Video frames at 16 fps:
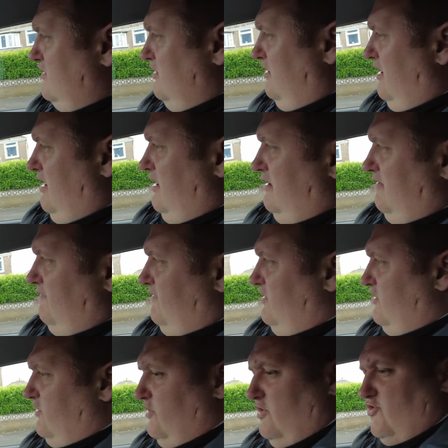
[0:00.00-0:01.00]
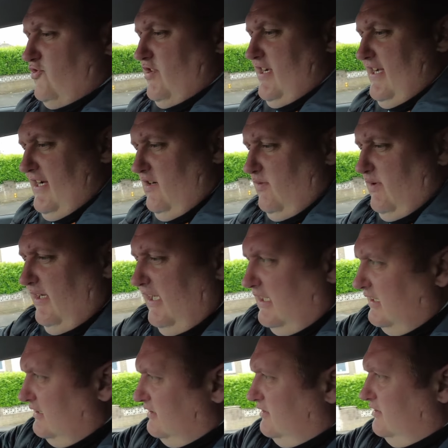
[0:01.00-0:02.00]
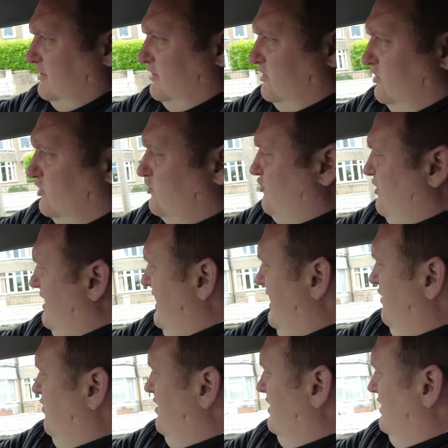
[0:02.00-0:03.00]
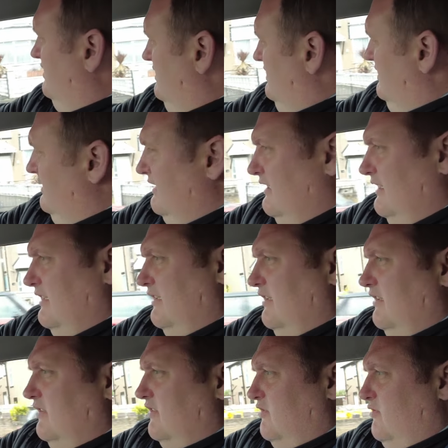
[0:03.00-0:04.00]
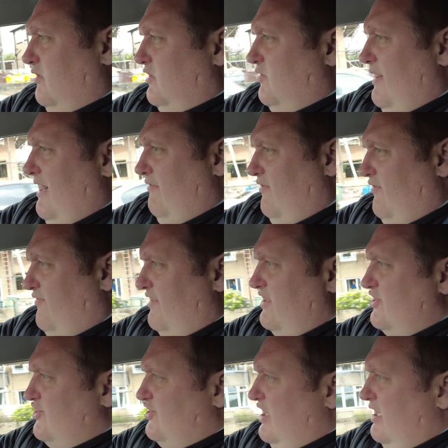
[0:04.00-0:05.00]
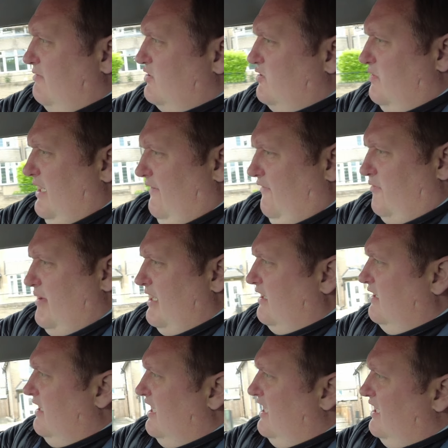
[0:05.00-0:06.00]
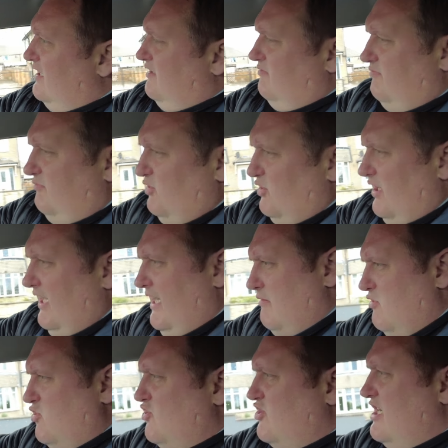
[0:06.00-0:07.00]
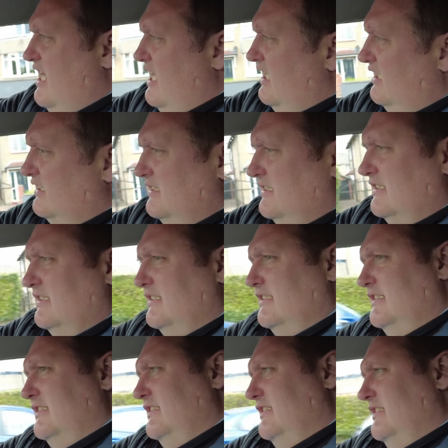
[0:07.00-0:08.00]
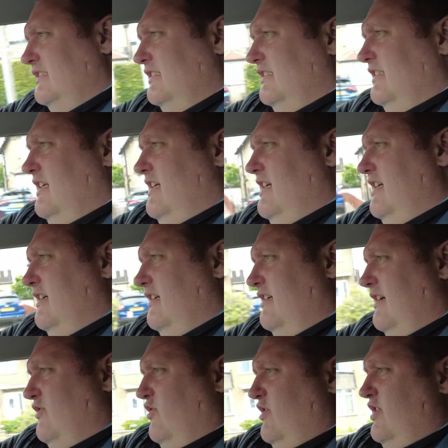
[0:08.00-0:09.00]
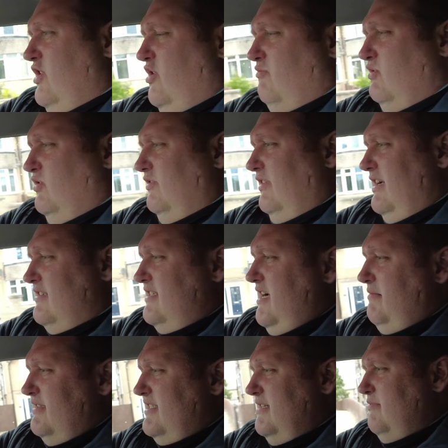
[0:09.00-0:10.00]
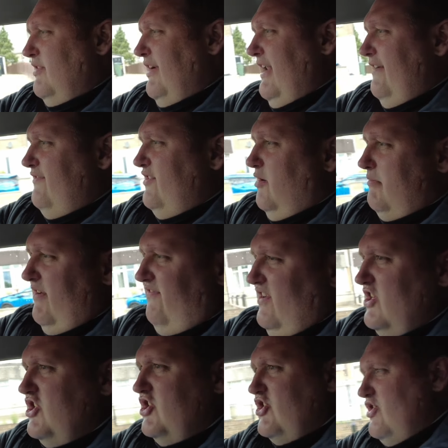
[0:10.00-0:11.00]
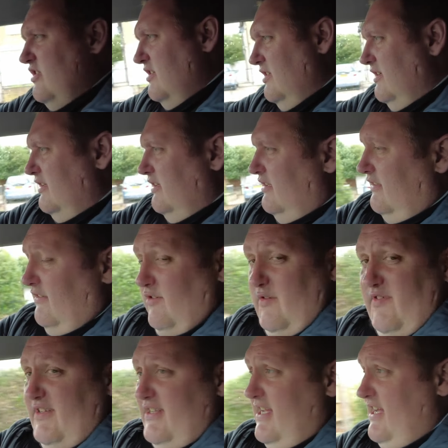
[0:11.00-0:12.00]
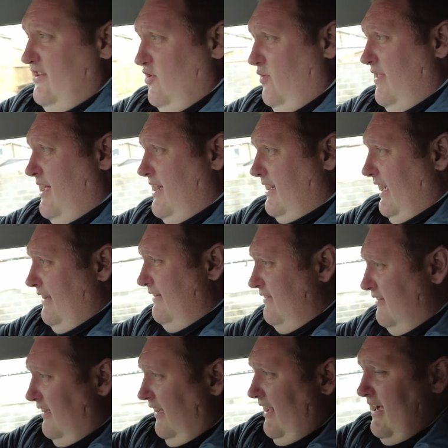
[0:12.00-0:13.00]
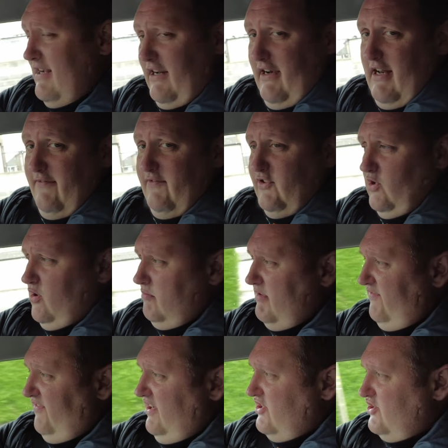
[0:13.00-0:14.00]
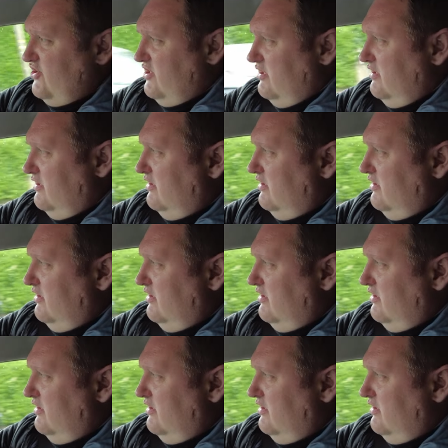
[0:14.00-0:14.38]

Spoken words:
so I've got to go try it out, and I'm going to go try it out. What do we have? Fish chips? Do we have a bread cake? Put it in a butty. I know you all moaned last time I tipped gravy on my fish. Don't know if I dare do that again. I like gravy though on my fish.